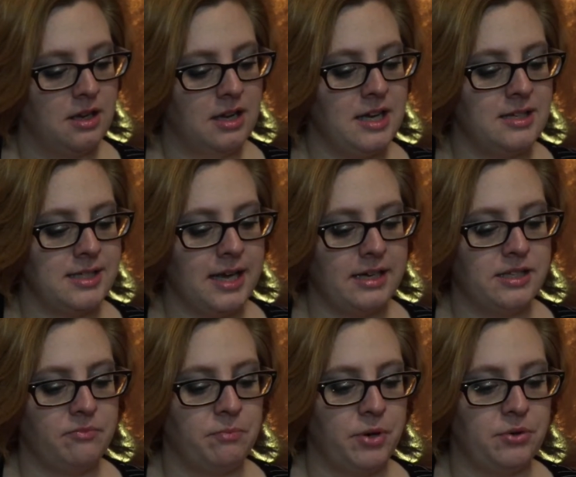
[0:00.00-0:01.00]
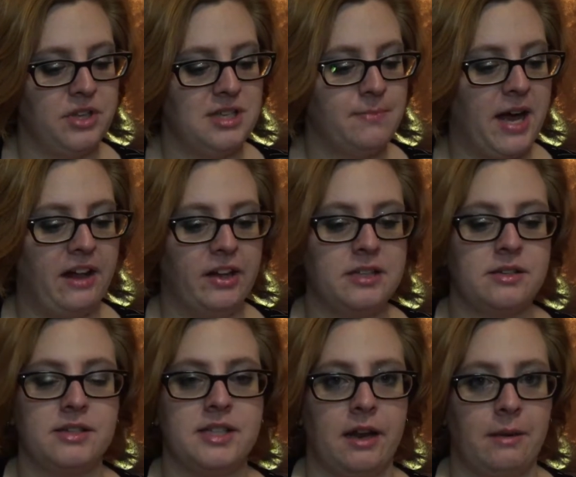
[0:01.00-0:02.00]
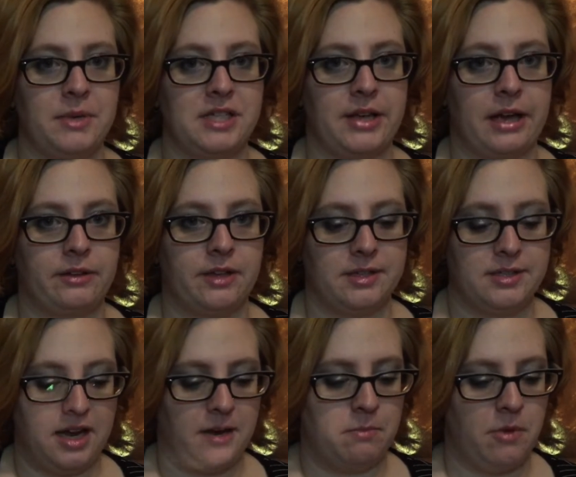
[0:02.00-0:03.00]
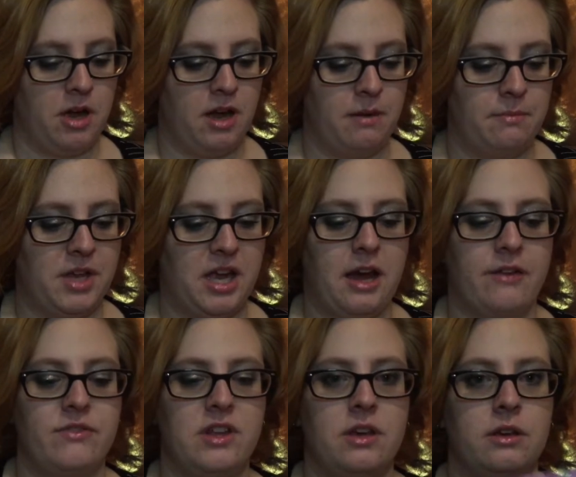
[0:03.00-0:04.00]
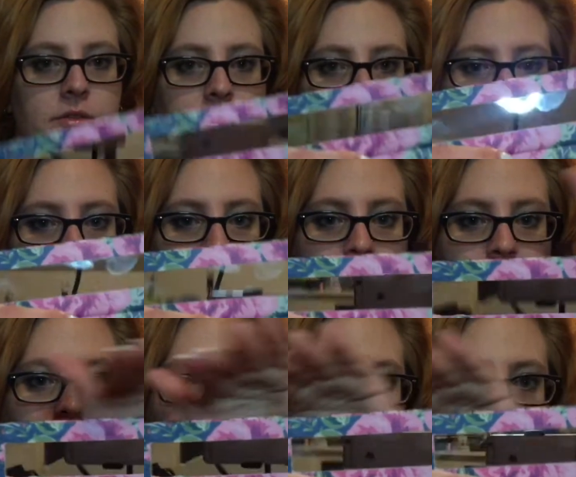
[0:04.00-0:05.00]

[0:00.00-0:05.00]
insides of both these palettes are set up exactly the same. They have the long